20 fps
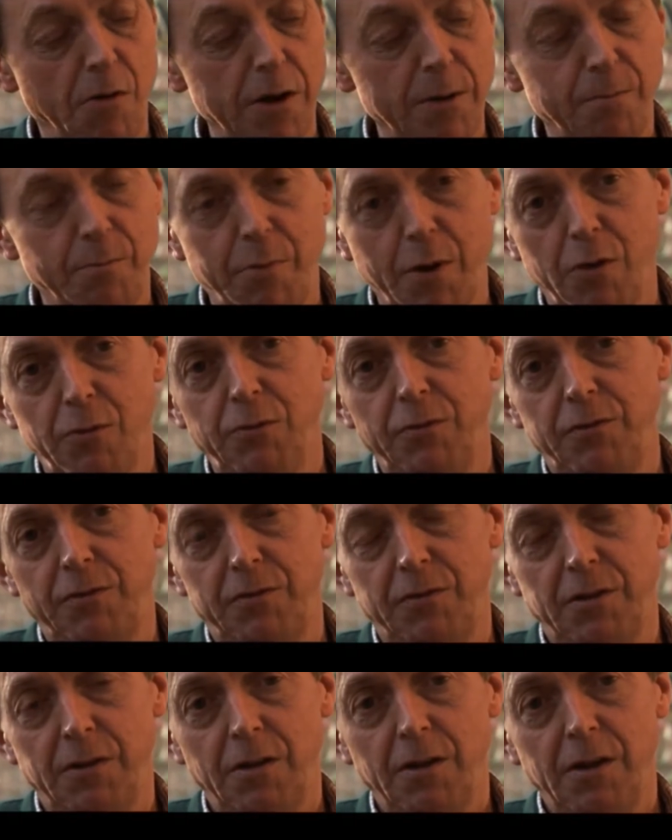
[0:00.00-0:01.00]
by both
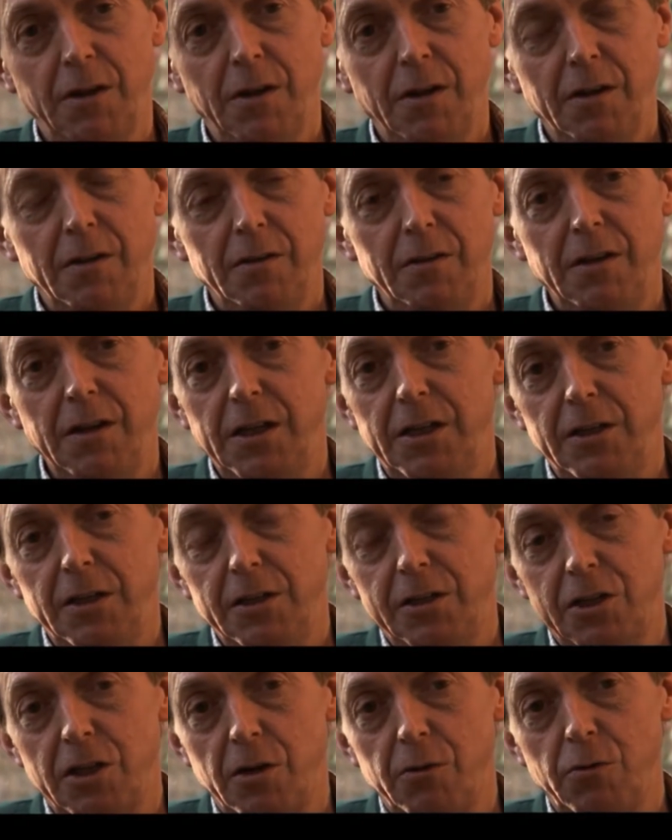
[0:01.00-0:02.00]
the
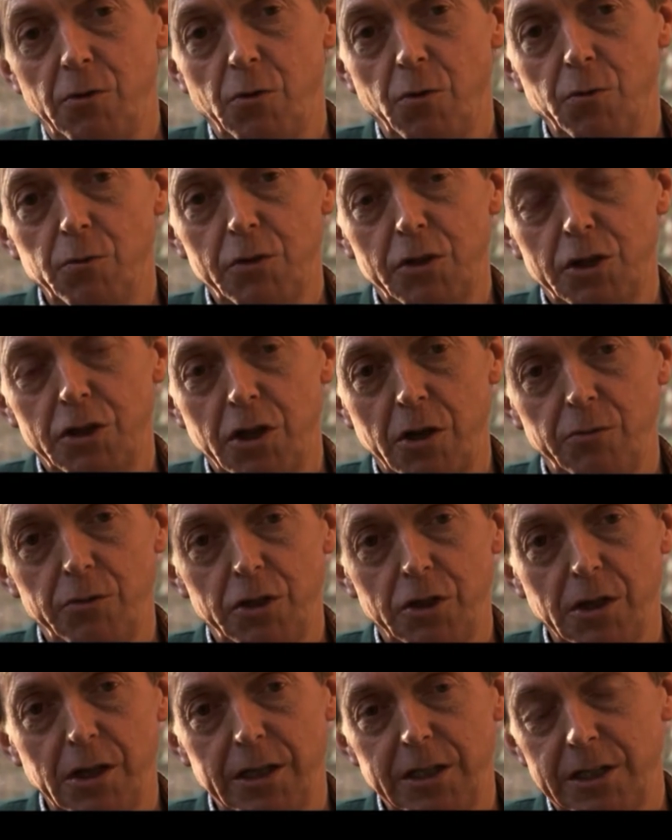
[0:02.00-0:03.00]
so-called
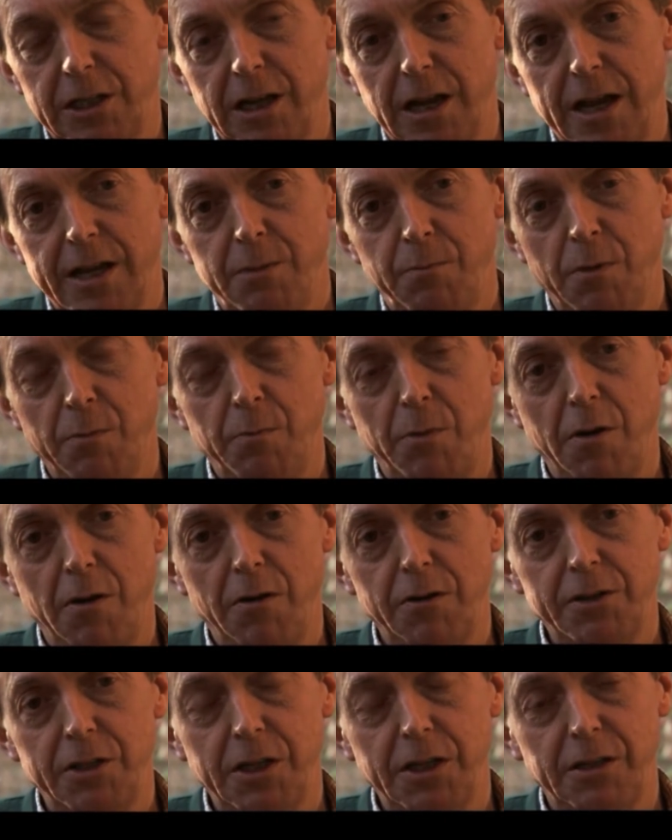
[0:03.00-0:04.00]
Socialist Labour
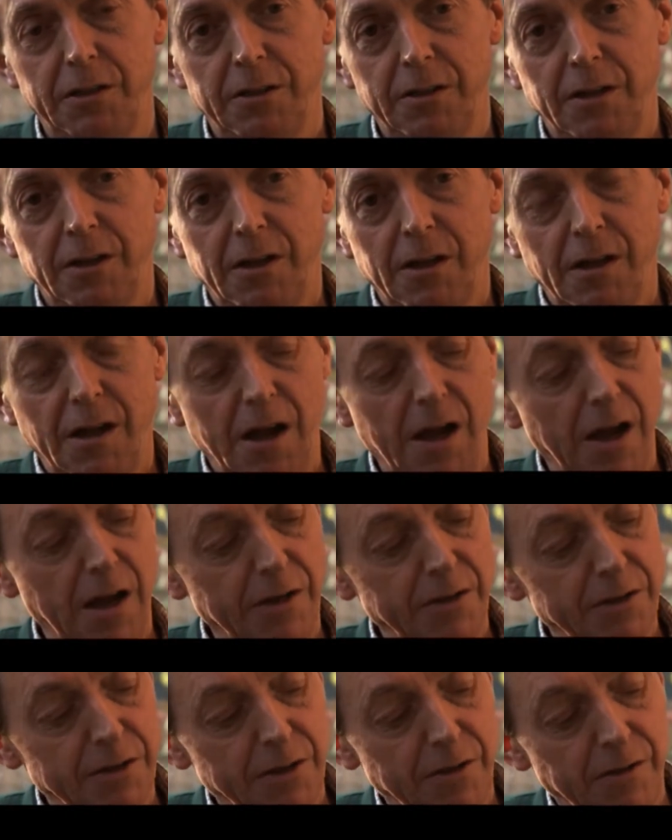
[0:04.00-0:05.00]
Party
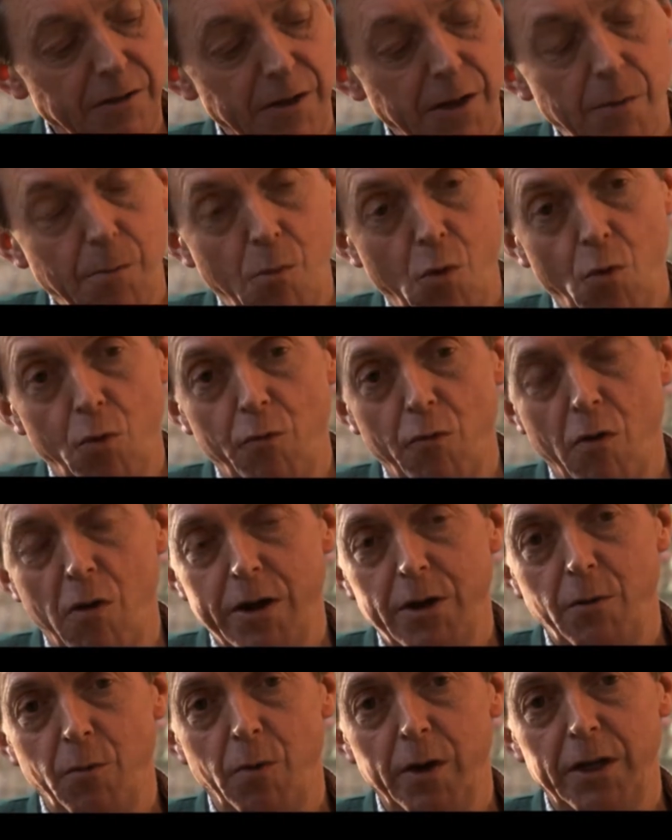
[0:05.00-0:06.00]
and the more
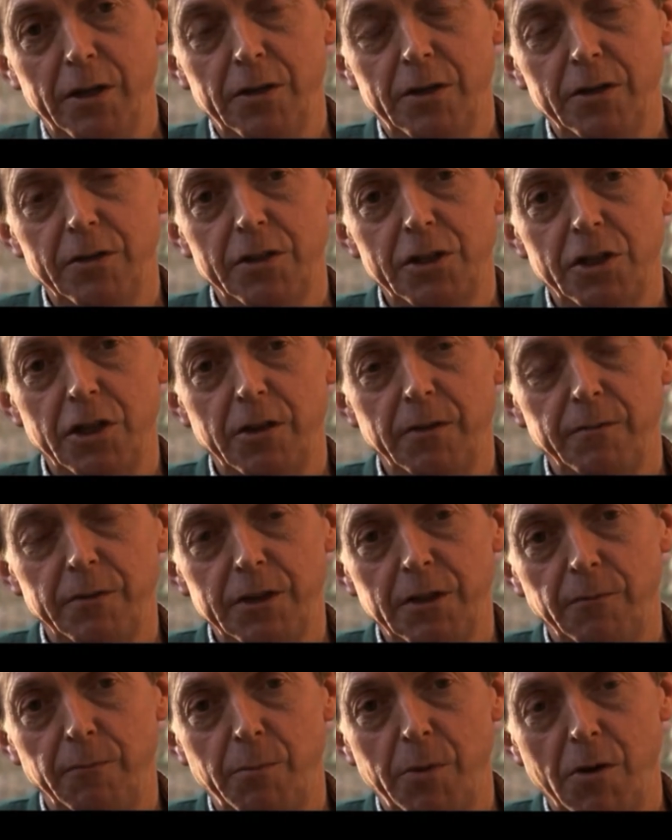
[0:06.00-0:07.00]
right-wing
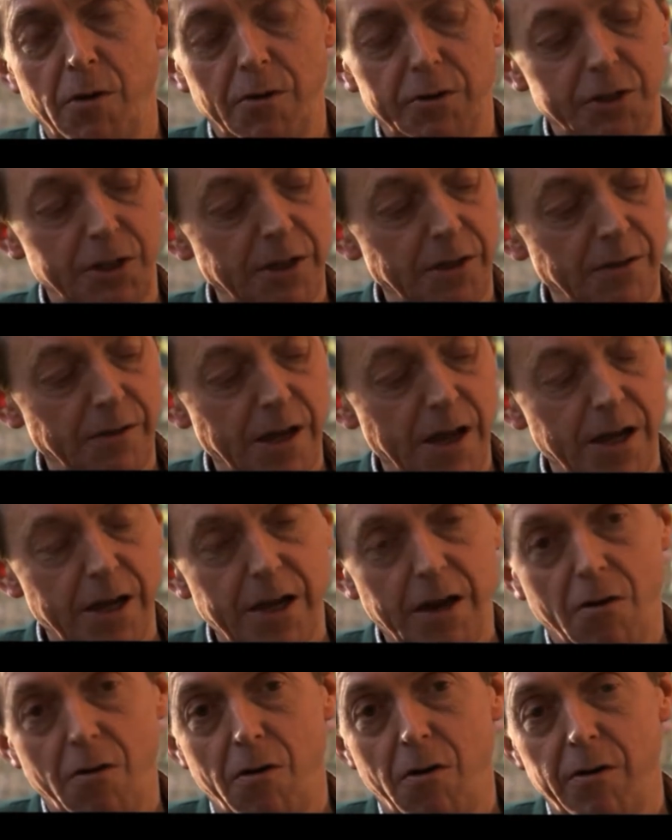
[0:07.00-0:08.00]
Conservative Party.
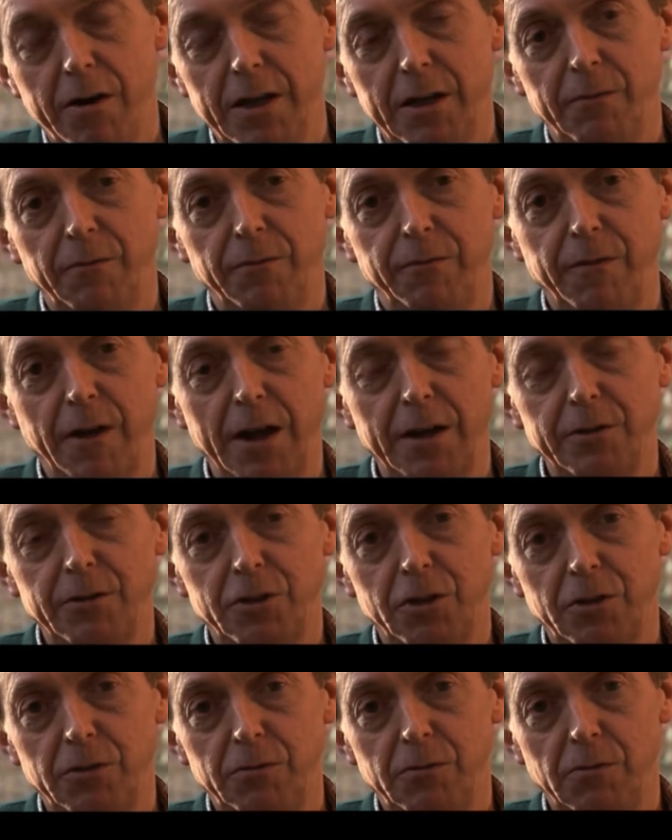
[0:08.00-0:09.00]
They are in
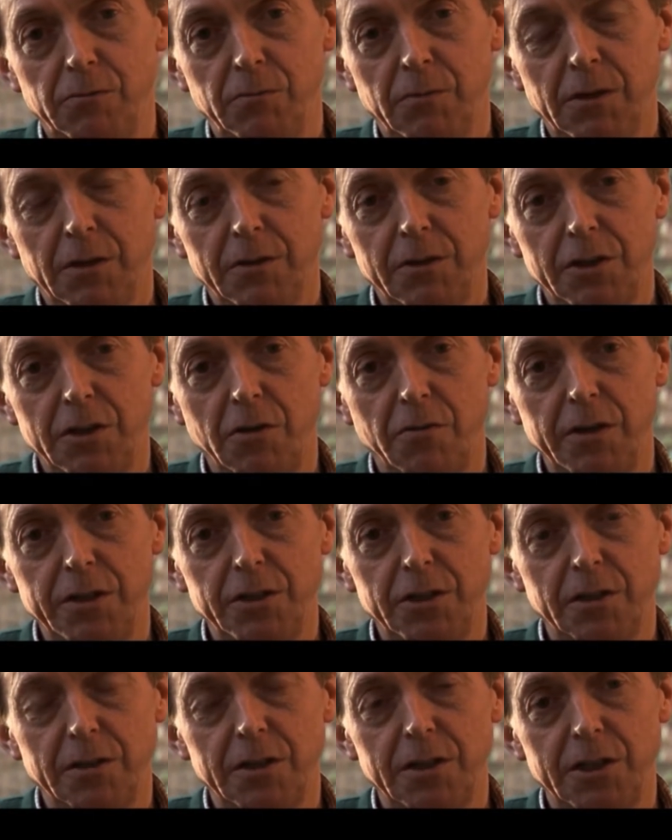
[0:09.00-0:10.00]
fact two
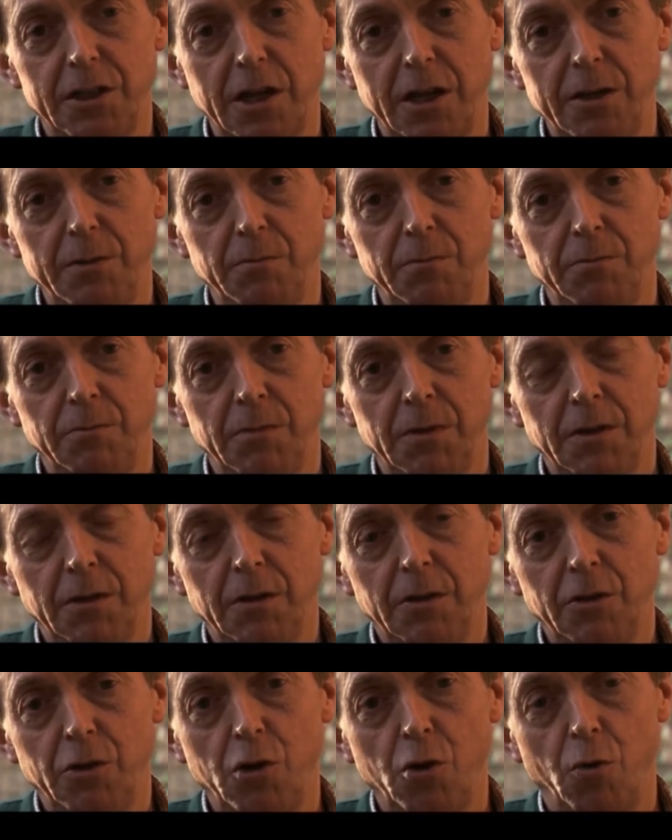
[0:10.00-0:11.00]
sides of the same
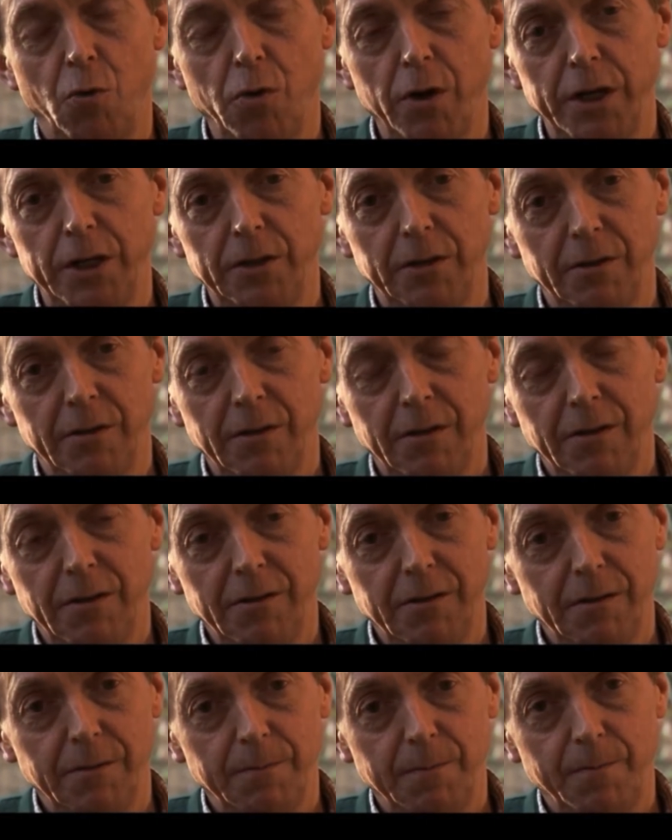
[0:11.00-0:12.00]
coin.
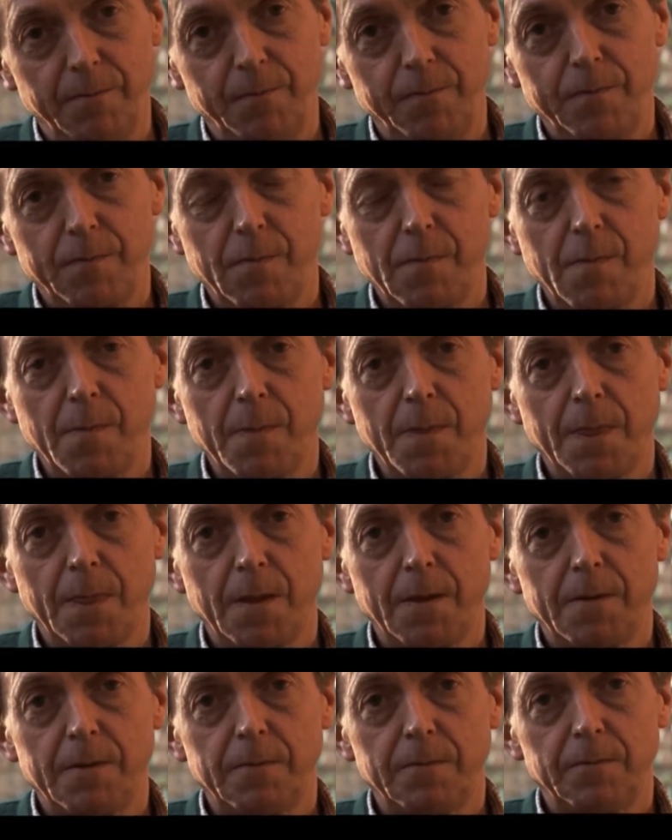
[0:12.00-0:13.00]
So we're seeing the
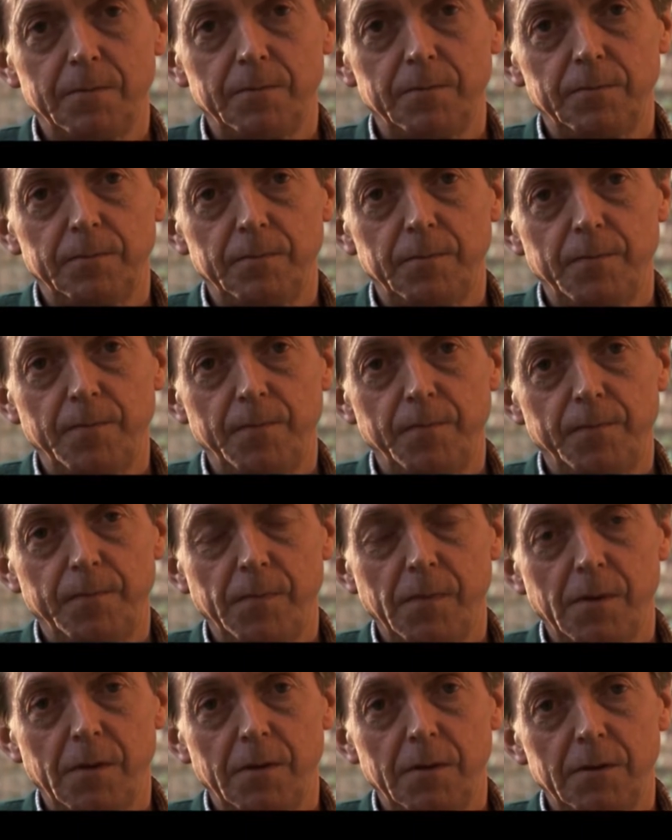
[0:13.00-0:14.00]
Nazization of the
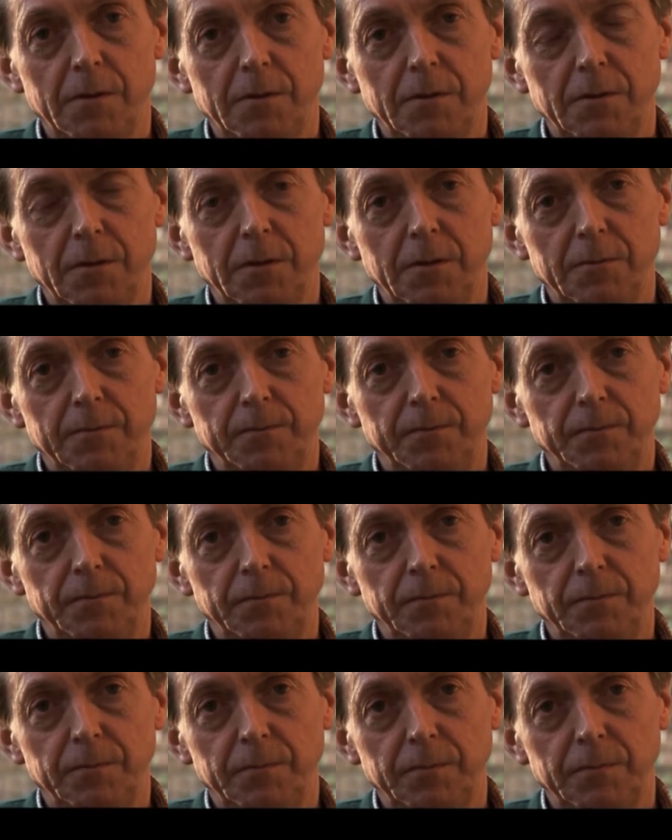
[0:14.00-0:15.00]
nation.
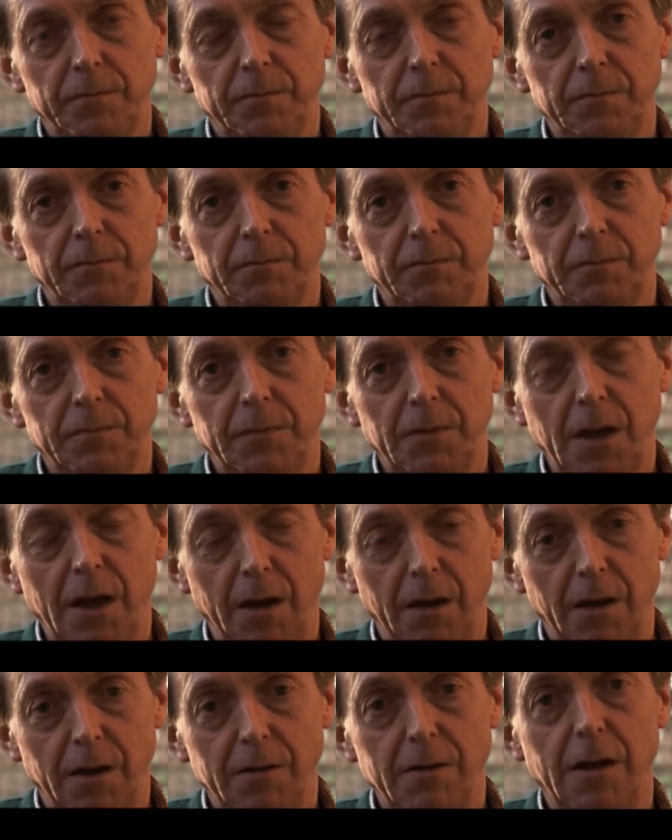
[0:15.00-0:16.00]
We're
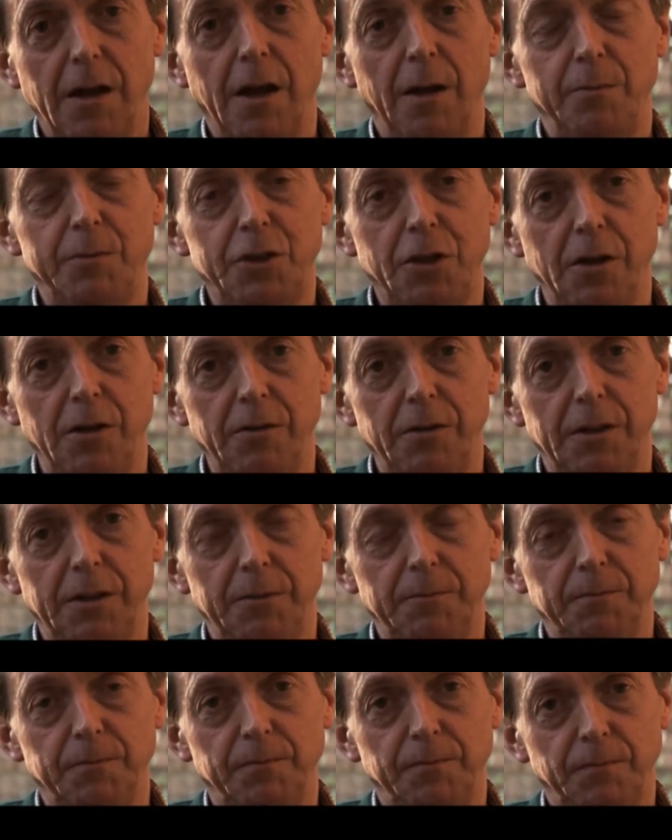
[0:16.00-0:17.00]
seeing the
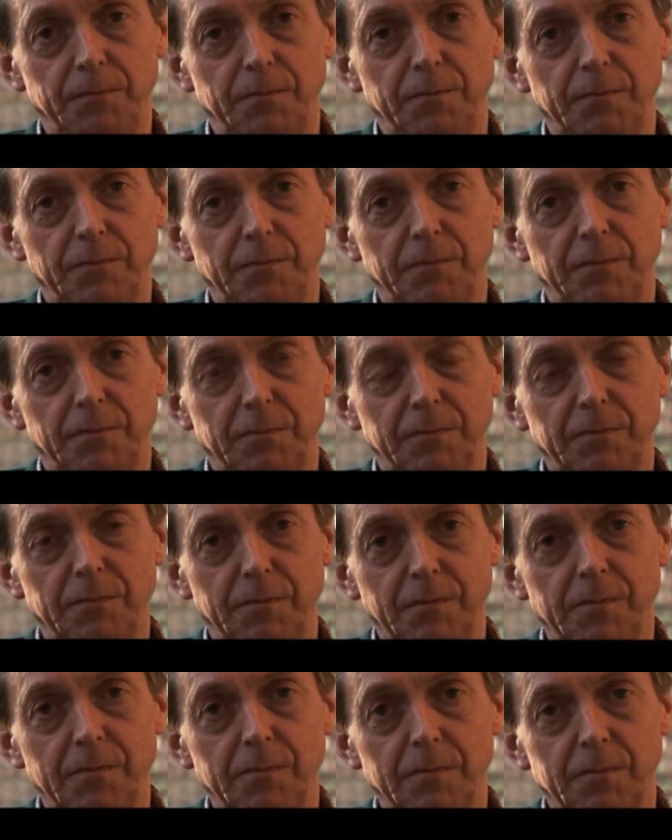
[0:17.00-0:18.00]
prostitution of
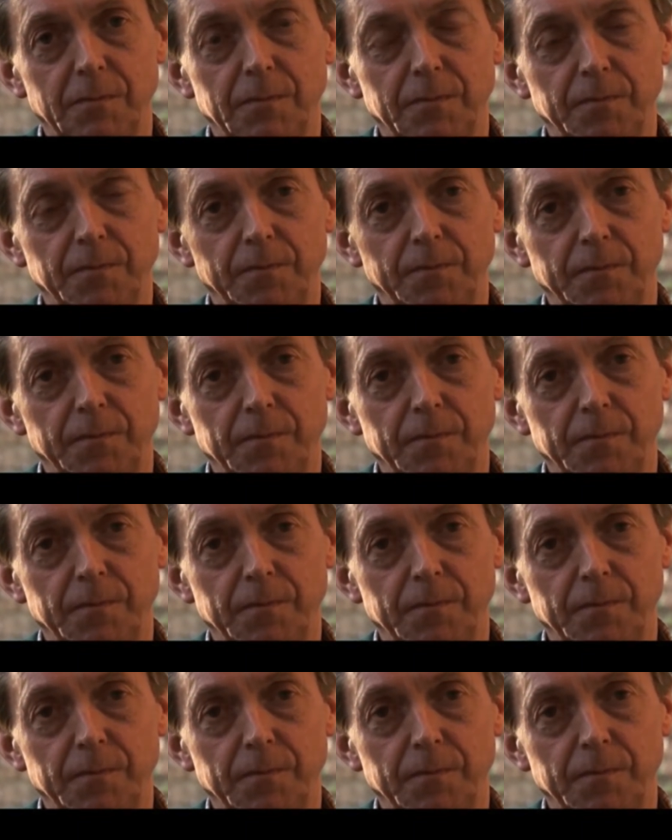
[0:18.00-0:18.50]
our people.